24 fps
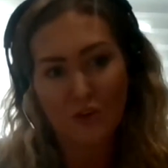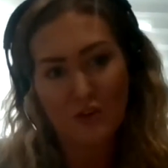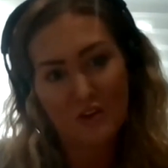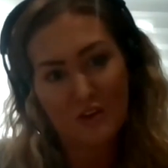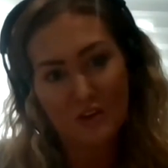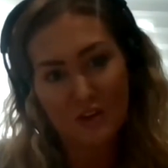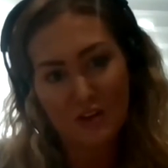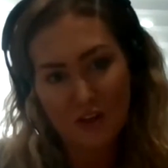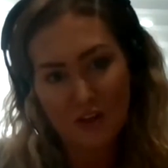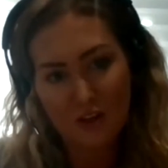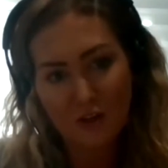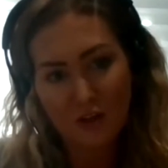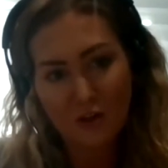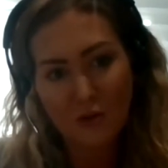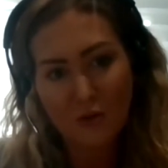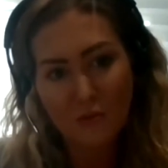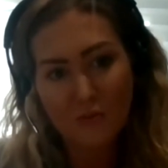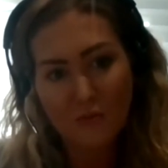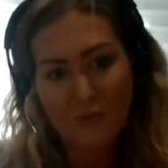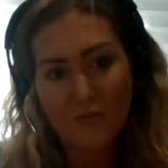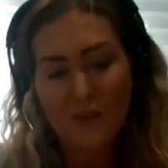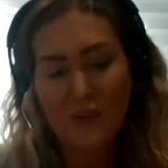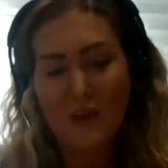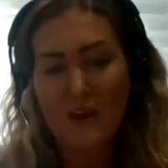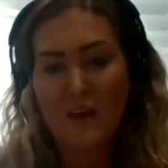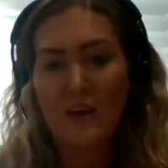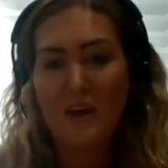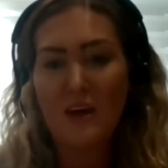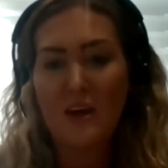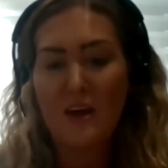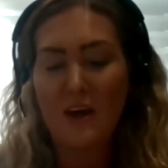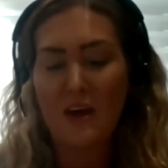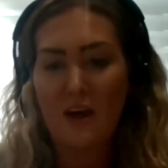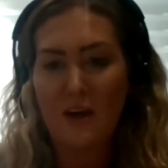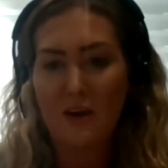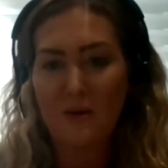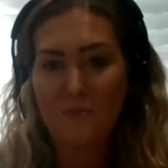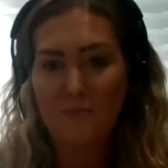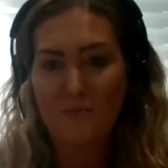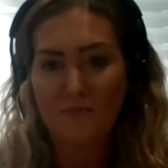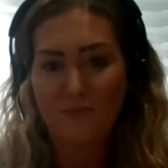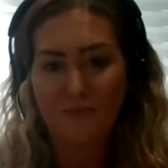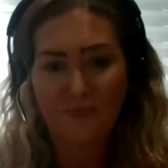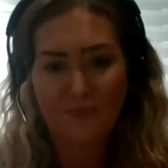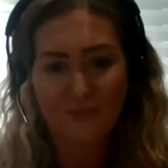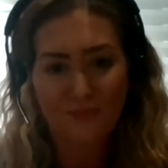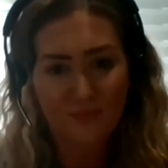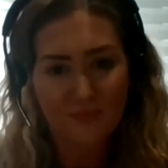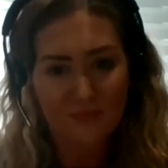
to do um,